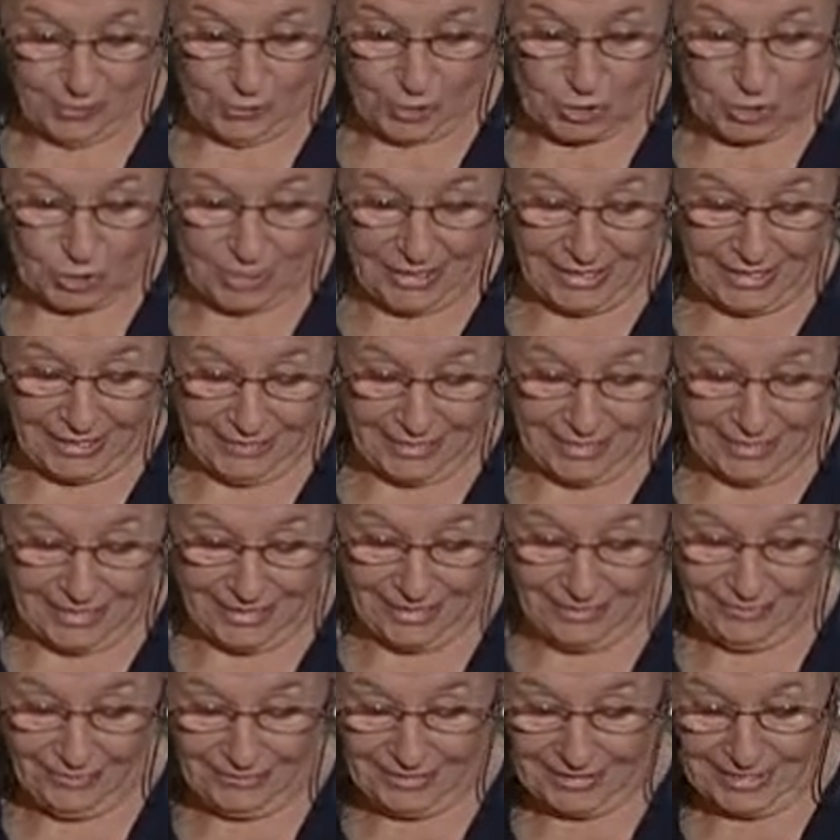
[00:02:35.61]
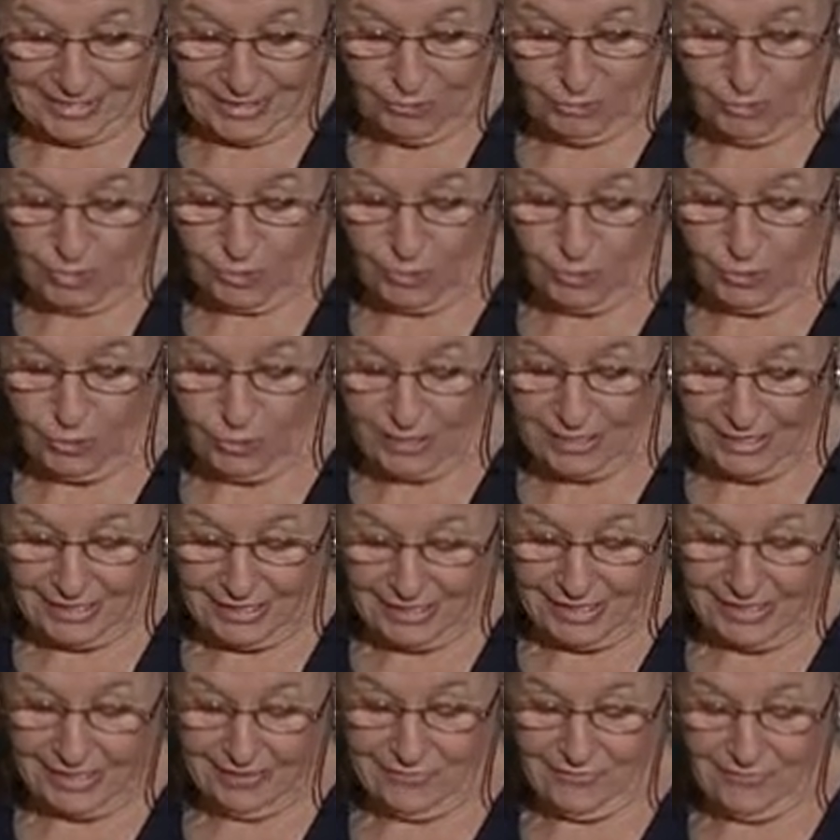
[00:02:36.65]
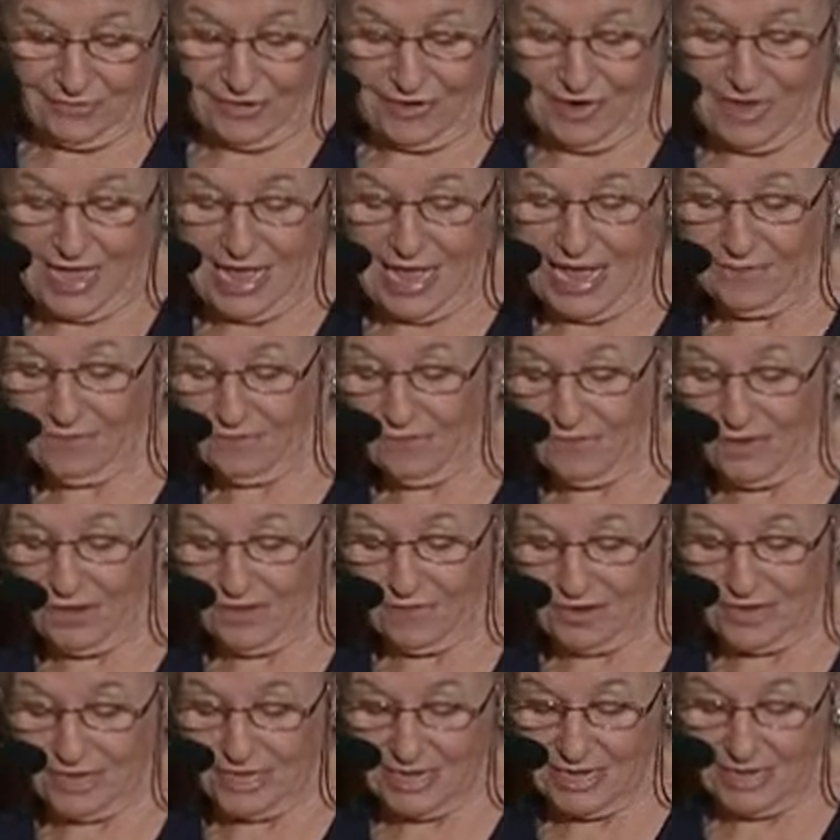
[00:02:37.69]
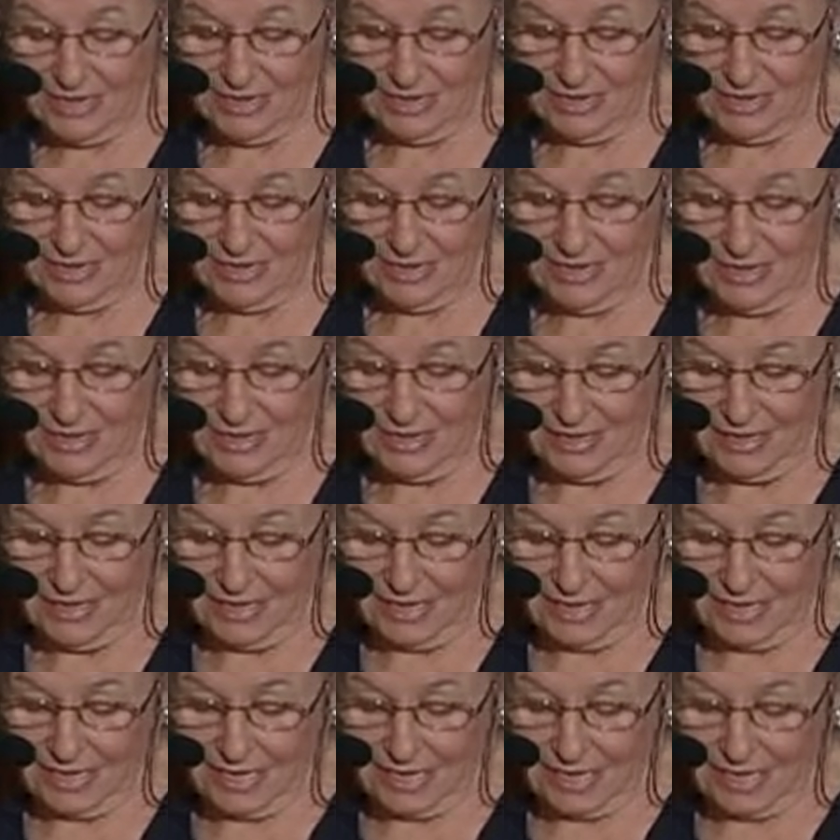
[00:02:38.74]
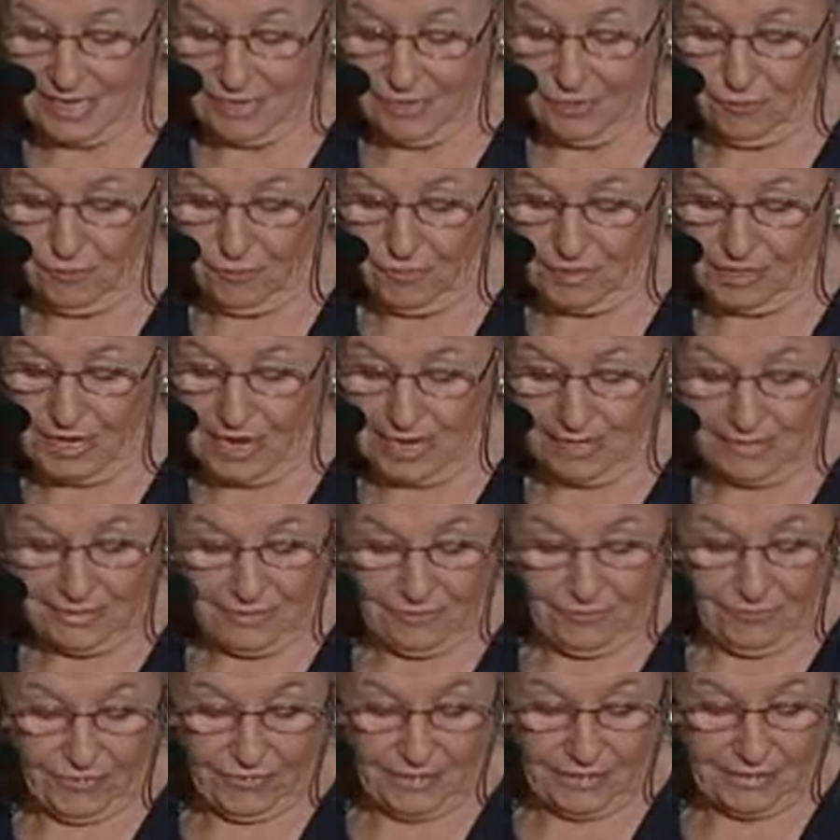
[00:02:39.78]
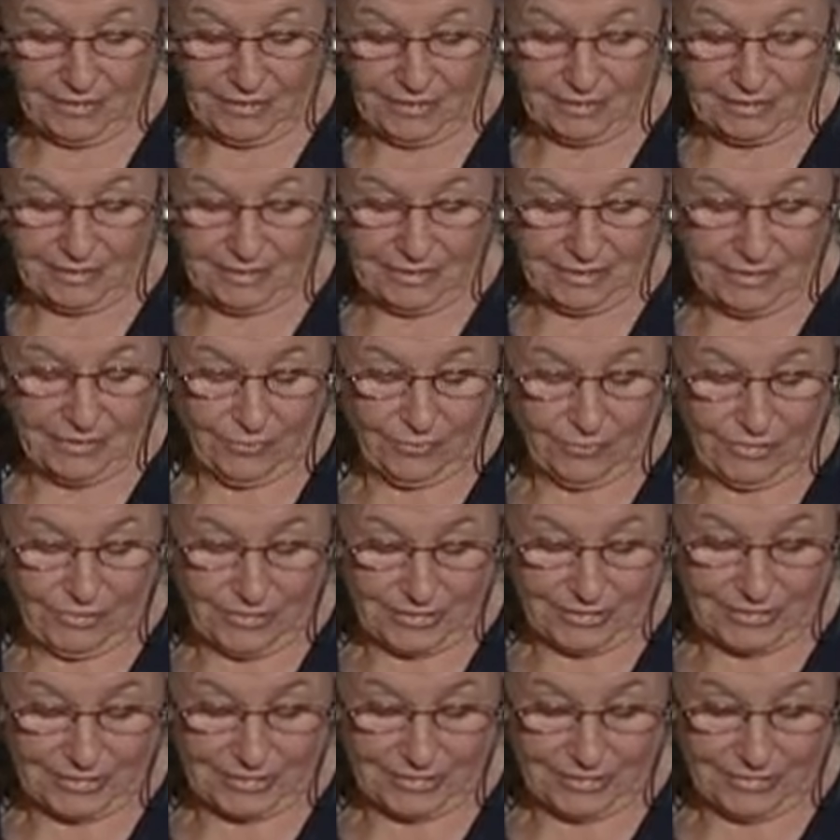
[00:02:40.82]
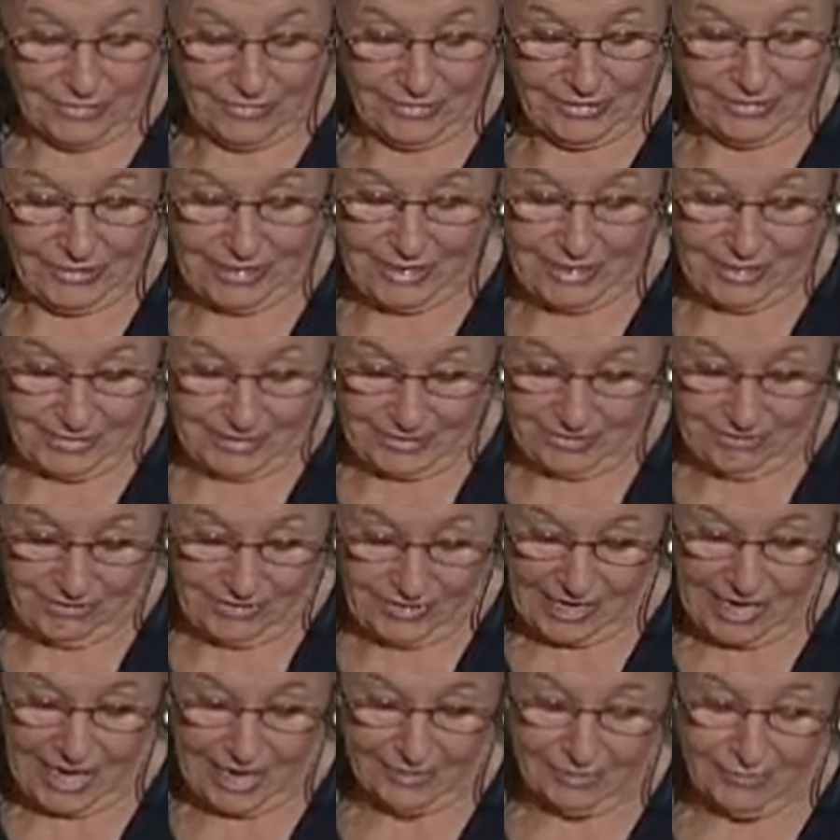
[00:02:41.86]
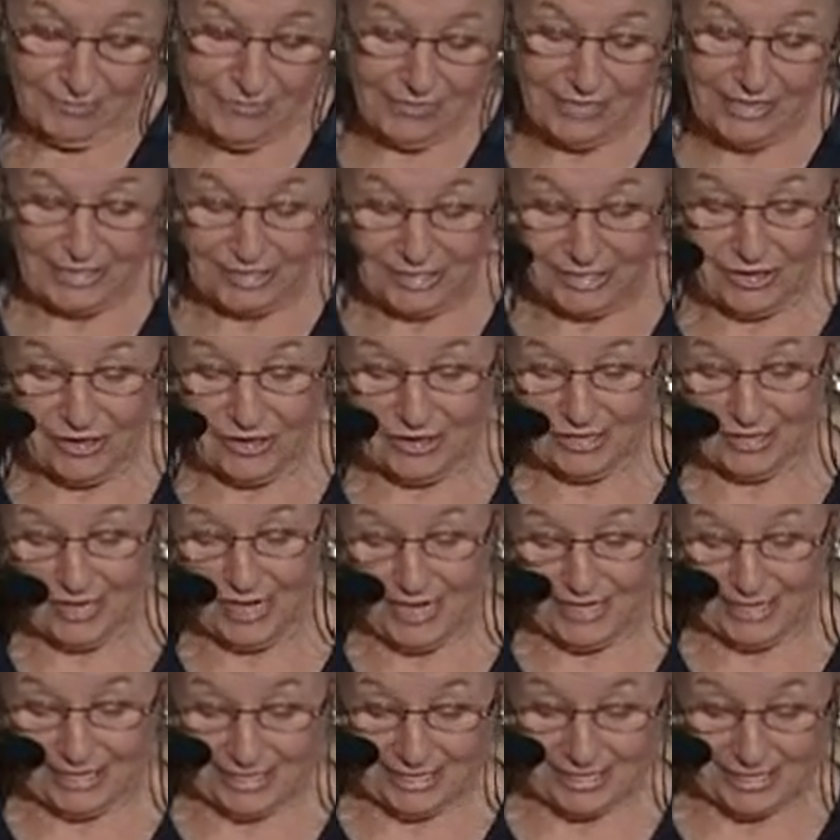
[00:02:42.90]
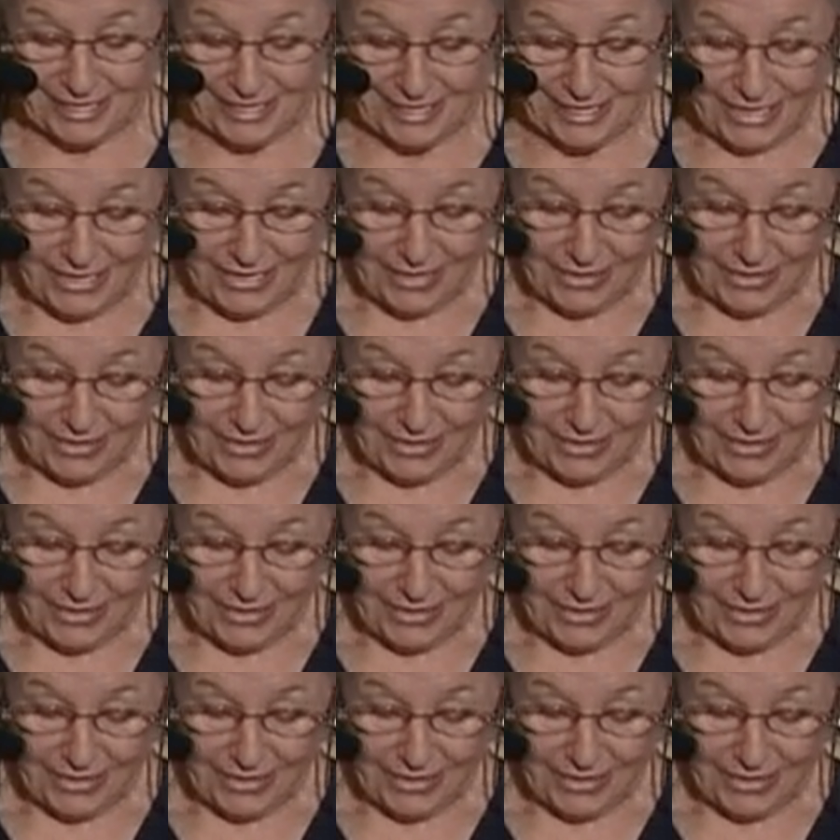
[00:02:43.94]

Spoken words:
which we loved and where we lived for half of every year. And in a forgotten field, in Long Island,